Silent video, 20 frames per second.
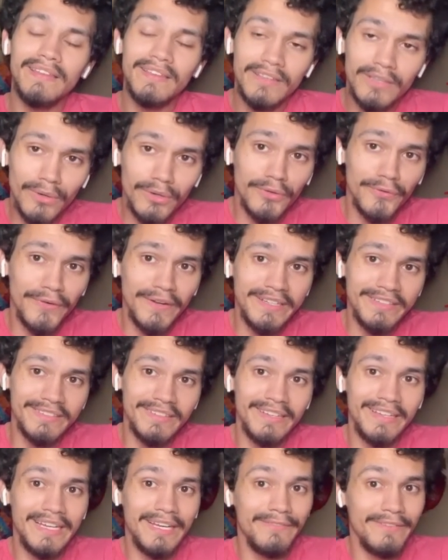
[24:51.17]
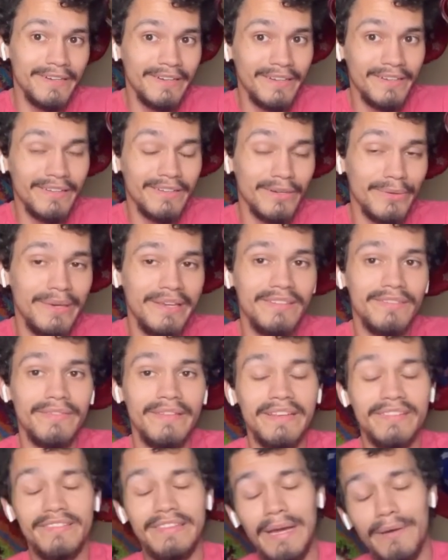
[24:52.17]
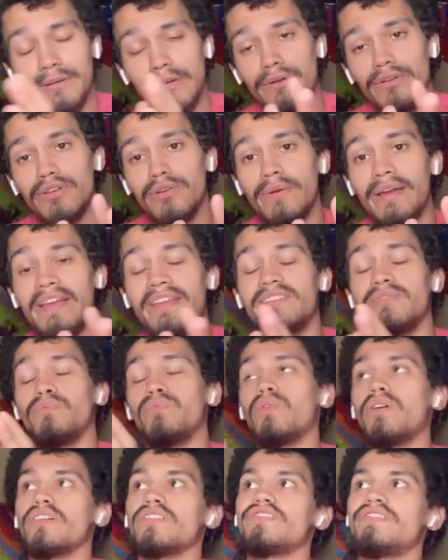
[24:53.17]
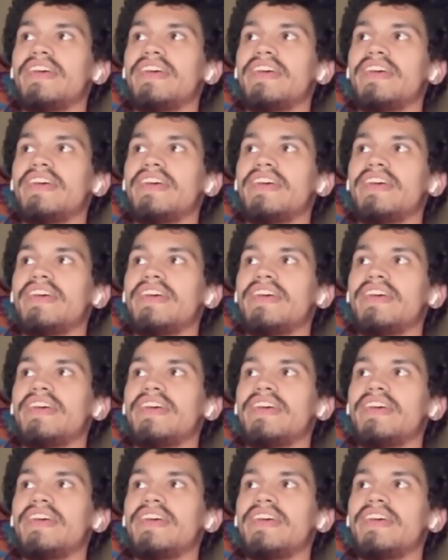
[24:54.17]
Goku Frieza have very good cohesiveness. Now, Goku is worse